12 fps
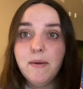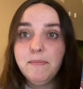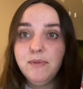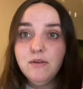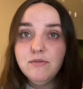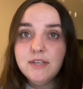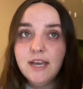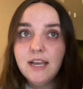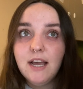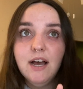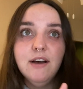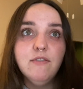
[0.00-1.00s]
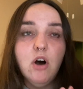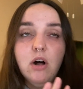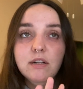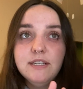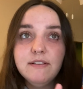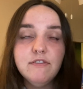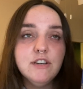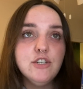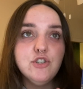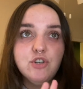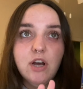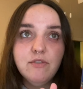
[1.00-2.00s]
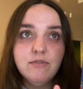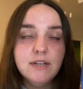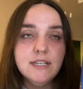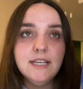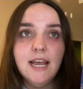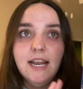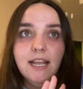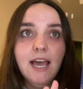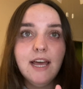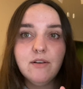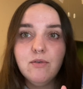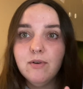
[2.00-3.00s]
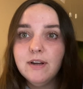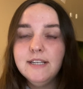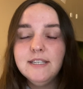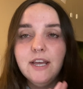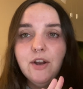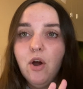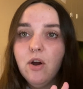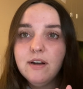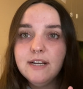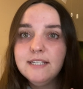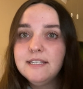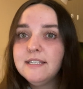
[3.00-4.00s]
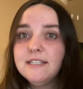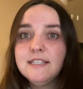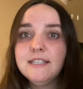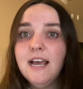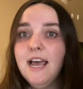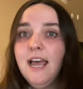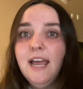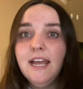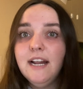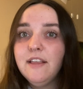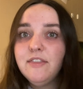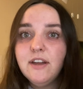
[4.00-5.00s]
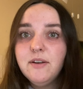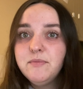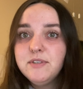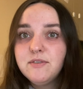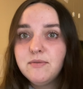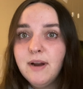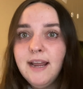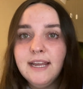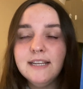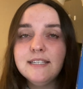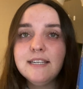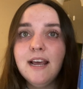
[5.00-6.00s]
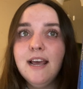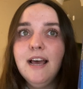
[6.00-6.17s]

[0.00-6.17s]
music of all different genres and categories and artists. And I thought it was great.